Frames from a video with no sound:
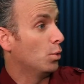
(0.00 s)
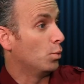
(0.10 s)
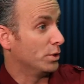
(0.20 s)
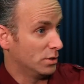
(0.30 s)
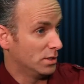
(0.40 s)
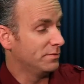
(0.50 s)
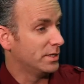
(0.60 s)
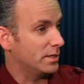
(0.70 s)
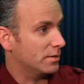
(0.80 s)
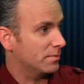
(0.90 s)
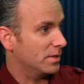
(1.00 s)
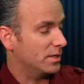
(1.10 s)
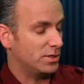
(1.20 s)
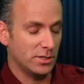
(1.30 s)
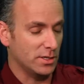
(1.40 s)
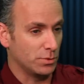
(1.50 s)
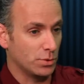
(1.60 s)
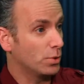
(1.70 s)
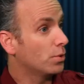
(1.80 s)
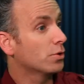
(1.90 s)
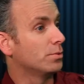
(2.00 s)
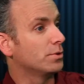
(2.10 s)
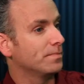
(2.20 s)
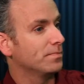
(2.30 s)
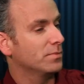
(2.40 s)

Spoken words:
when you lived there? And she said it was horrible.